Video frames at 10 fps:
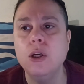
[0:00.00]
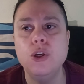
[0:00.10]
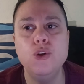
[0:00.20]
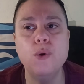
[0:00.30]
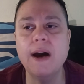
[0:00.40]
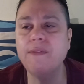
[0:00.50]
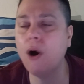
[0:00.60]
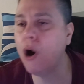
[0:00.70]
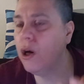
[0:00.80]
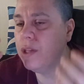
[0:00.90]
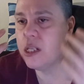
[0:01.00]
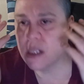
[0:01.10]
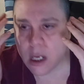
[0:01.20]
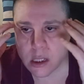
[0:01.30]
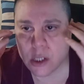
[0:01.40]
you have all these
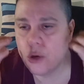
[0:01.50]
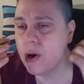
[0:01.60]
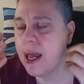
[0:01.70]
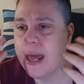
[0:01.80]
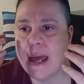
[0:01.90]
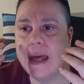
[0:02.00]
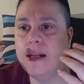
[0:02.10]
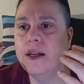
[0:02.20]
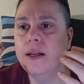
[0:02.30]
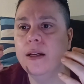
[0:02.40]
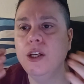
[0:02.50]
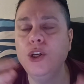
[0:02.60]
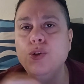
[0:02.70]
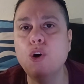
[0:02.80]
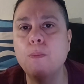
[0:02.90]
thoughts in your head,
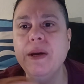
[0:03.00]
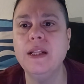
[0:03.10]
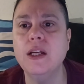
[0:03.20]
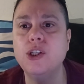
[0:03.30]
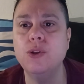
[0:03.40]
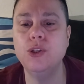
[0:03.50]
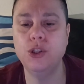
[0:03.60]
you don't make that choose.